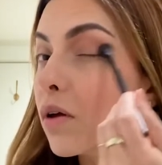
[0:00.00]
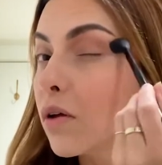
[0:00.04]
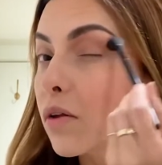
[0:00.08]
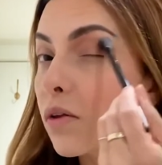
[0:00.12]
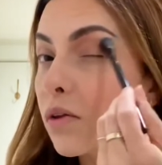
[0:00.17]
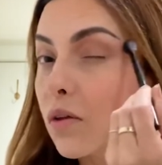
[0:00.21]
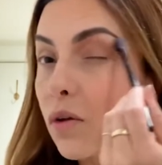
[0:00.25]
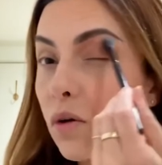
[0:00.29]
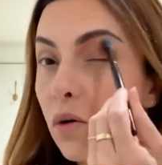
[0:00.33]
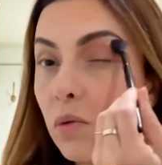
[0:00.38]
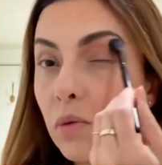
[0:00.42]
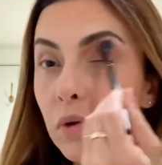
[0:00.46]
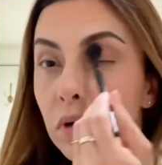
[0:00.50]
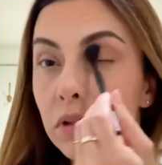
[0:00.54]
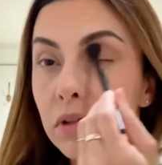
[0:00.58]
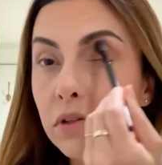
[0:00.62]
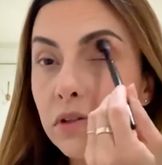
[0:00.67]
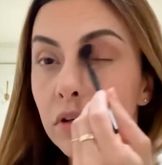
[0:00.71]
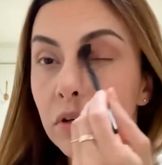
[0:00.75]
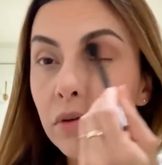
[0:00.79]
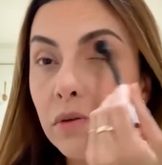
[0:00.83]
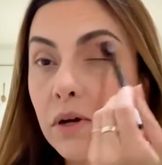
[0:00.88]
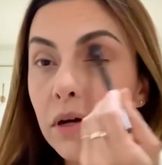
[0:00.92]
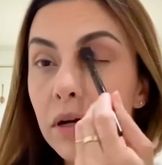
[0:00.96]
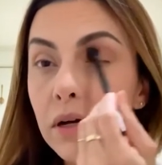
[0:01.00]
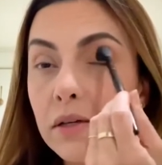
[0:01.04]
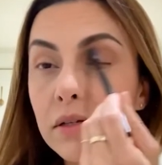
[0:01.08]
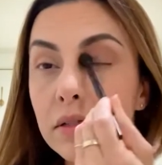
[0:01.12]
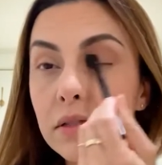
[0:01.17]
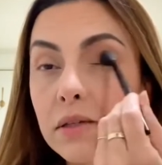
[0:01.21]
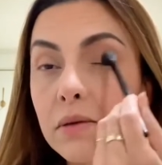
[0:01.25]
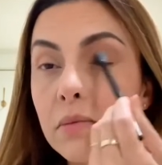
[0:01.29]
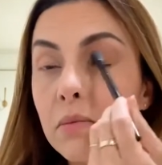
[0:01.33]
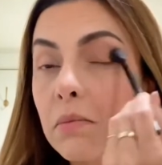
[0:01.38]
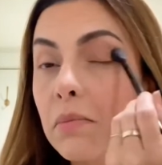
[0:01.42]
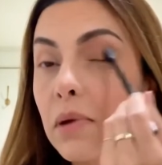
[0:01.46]
No wonder why it's
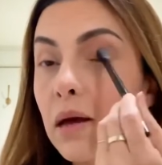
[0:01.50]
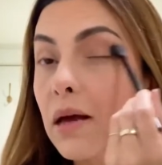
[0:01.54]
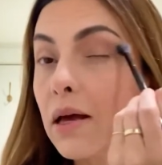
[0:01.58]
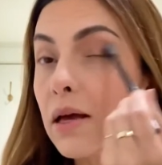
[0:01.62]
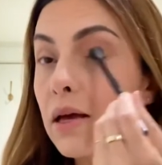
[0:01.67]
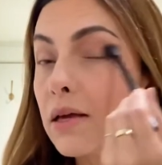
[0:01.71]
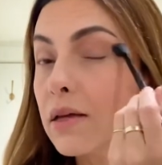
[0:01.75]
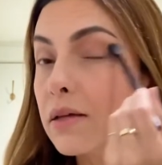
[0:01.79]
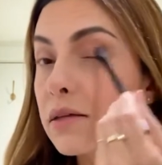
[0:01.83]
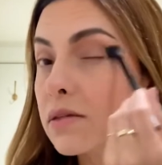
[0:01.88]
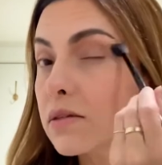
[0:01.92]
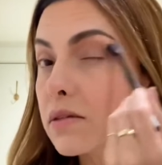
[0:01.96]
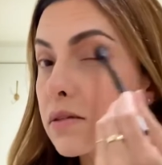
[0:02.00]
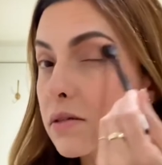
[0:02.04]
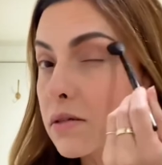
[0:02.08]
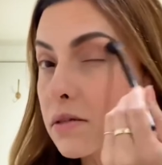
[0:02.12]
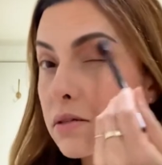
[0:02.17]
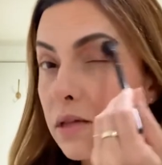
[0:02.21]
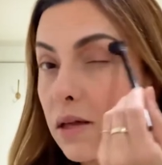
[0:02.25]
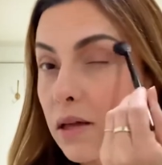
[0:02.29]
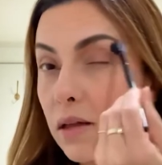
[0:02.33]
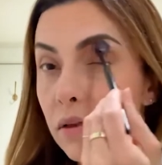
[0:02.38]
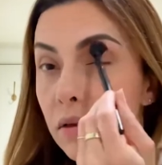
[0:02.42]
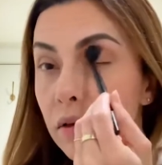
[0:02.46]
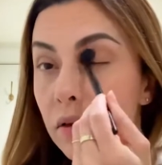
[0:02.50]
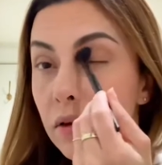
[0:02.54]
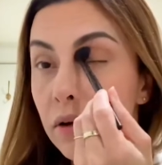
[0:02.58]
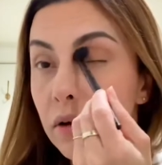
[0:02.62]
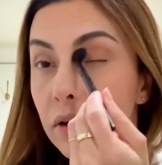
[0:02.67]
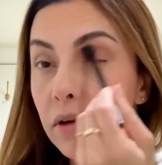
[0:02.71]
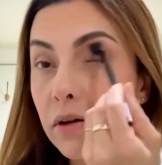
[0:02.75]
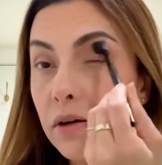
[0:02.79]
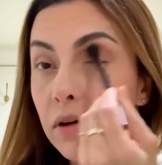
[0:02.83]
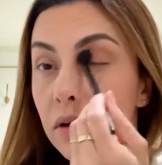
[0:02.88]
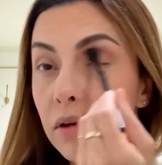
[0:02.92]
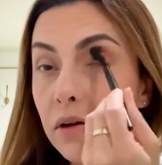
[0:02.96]
the best seller.
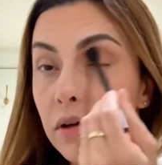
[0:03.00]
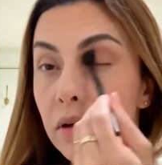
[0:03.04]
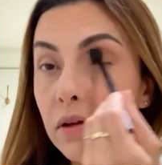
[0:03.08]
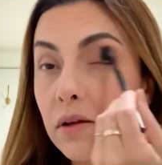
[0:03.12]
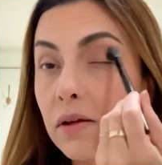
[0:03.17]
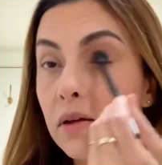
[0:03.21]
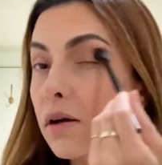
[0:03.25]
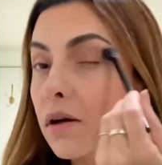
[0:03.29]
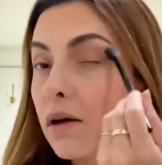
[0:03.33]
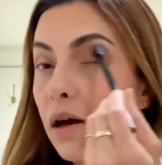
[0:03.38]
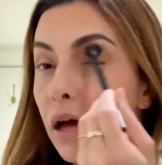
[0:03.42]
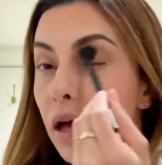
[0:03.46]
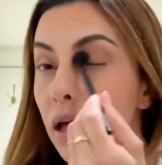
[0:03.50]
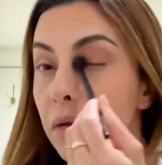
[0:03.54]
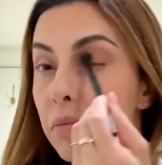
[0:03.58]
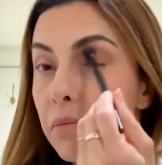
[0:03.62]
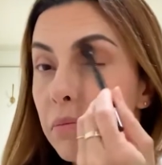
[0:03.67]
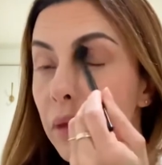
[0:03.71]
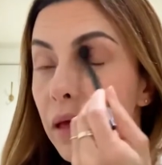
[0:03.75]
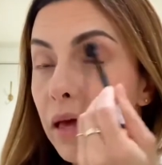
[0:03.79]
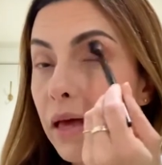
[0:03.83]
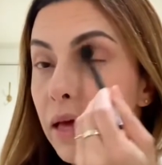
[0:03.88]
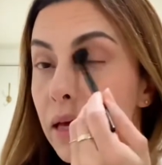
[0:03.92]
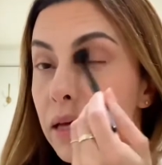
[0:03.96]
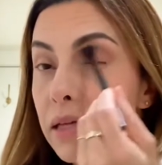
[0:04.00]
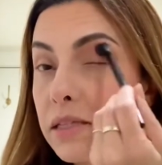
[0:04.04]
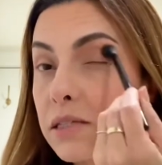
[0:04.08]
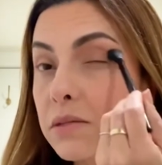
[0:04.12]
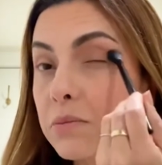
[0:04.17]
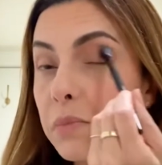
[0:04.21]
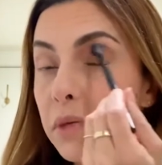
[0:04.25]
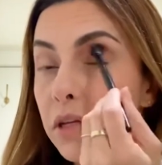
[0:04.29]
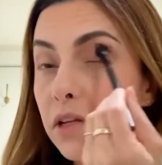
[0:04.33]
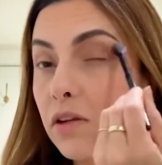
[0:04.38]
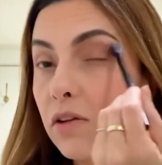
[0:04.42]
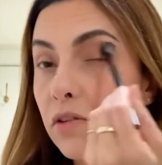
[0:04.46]
I bet
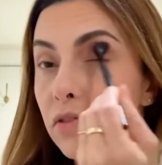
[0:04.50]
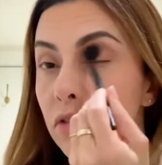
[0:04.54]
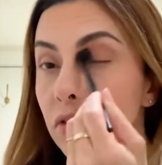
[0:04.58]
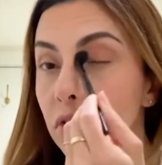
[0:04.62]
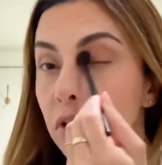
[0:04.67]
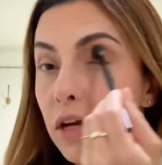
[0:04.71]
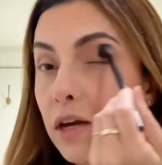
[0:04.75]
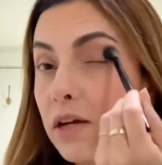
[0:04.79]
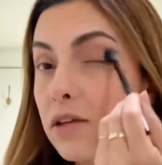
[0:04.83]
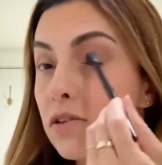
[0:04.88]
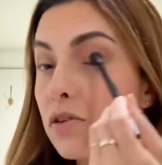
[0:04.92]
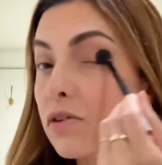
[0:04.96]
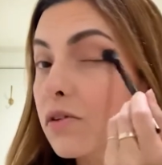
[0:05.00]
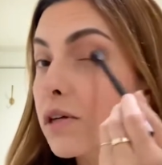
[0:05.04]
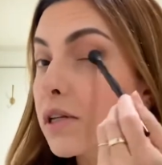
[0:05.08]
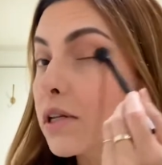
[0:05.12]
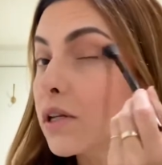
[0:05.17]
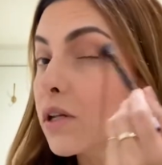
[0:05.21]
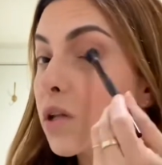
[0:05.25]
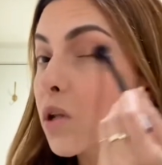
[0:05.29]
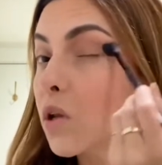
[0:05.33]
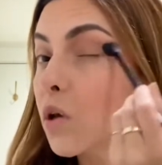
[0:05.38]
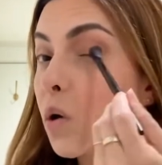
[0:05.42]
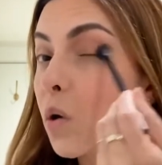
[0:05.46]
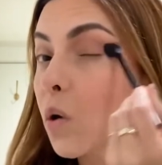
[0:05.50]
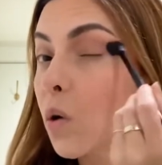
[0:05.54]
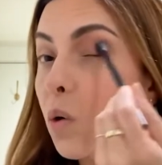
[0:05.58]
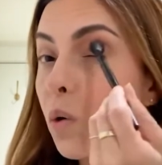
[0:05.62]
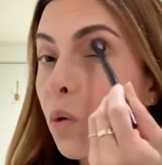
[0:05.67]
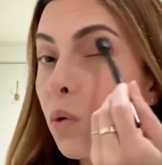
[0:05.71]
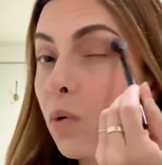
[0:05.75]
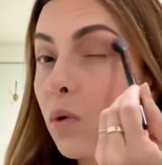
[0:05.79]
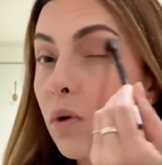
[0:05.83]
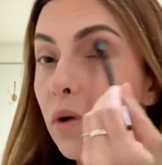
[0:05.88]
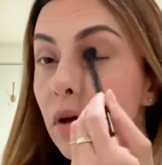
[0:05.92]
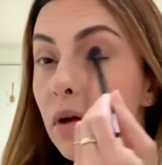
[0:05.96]
many of you guys already
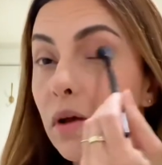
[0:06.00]
know.